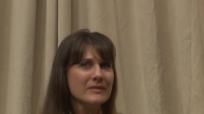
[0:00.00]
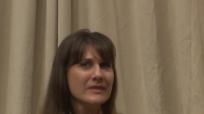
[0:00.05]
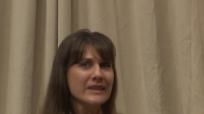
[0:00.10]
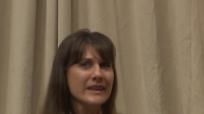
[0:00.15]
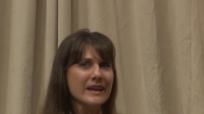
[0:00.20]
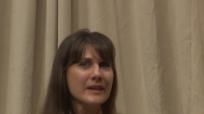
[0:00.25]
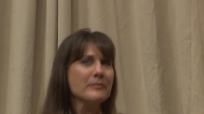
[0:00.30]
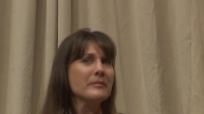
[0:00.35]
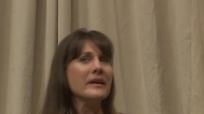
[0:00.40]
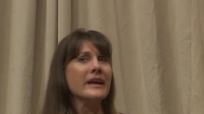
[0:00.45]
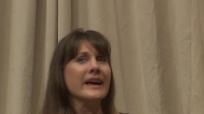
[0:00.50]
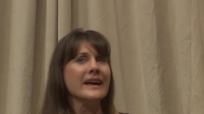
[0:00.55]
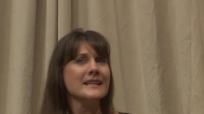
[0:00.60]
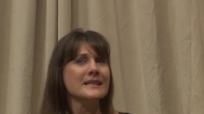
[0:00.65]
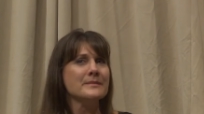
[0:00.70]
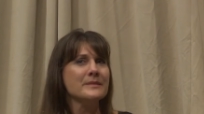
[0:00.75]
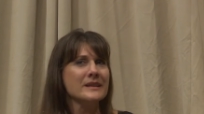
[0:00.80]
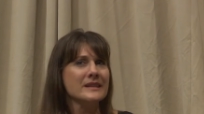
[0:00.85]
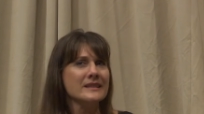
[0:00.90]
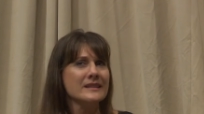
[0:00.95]
that
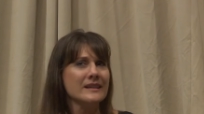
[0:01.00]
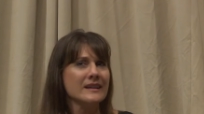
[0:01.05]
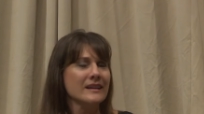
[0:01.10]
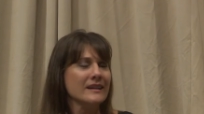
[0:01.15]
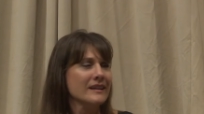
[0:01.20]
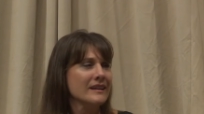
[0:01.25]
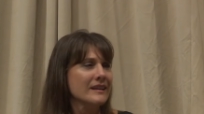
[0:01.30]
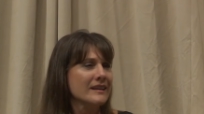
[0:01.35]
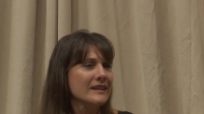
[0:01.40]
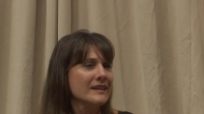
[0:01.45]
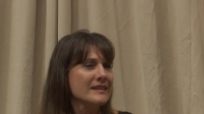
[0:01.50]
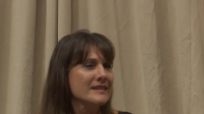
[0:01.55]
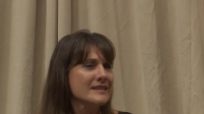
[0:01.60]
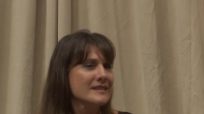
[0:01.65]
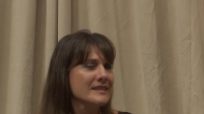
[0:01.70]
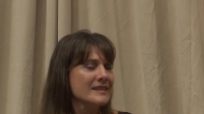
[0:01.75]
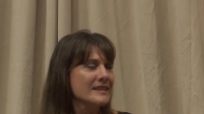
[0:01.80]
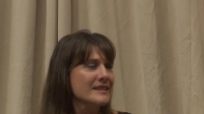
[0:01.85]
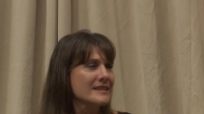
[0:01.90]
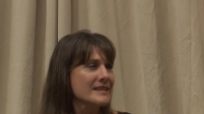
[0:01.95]
aspect
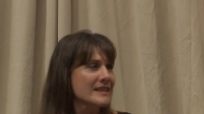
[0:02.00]
is